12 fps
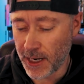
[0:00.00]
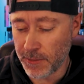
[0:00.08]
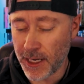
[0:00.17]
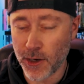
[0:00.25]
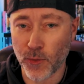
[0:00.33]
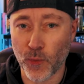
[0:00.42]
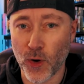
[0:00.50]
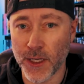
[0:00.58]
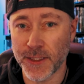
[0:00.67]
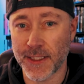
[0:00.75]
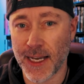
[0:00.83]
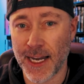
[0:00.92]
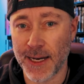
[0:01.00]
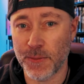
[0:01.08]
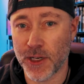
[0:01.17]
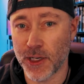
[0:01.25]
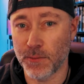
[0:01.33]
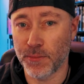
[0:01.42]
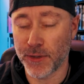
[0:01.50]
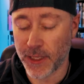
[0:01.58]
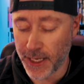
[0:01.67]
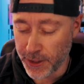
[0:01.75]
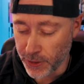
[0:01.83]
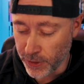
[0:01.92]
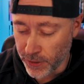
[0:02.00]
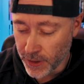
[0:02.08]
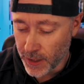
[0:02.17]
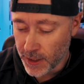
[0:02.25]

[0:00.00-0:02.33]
I'm not a runtime complainer,